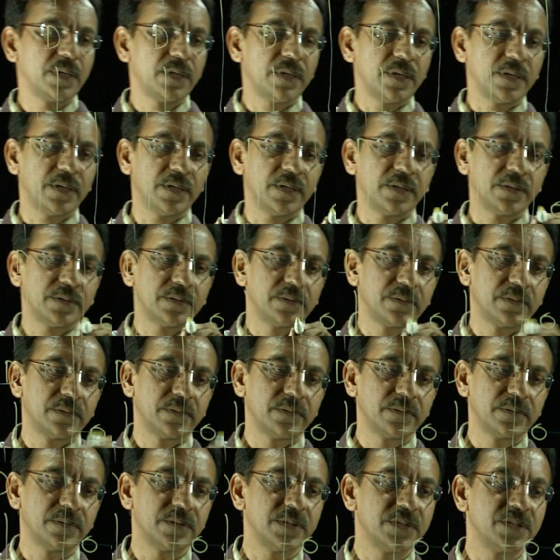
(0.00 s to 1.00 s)
and
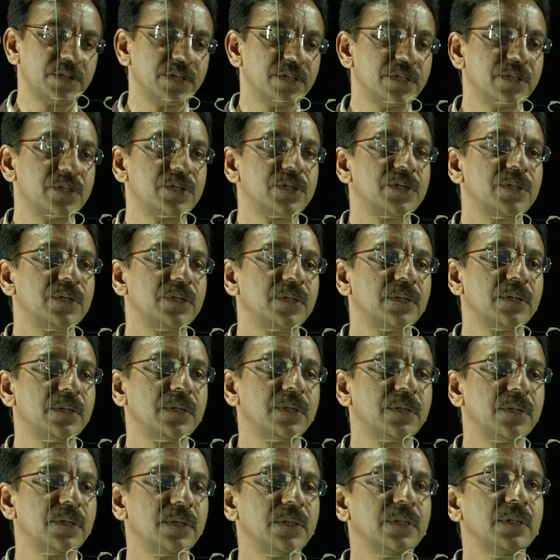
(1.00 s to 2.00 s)
this is
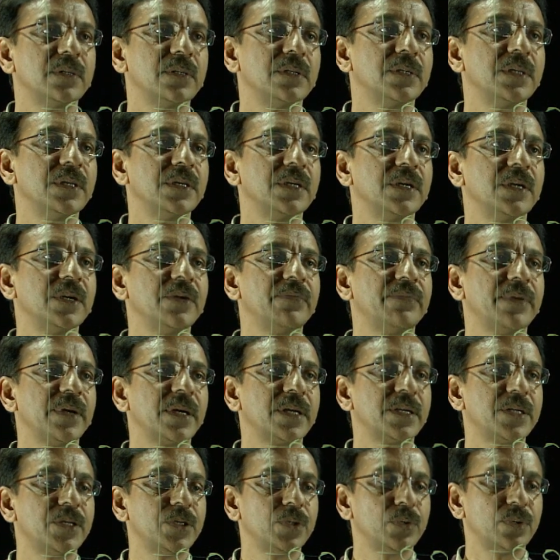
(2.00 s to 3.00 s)
the
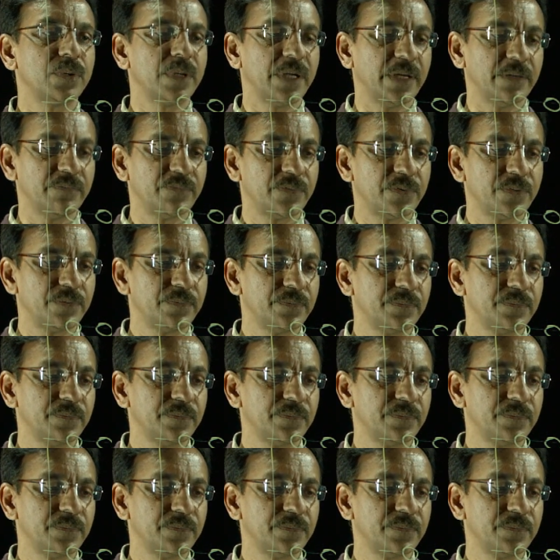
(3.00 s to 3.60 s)
effective depth.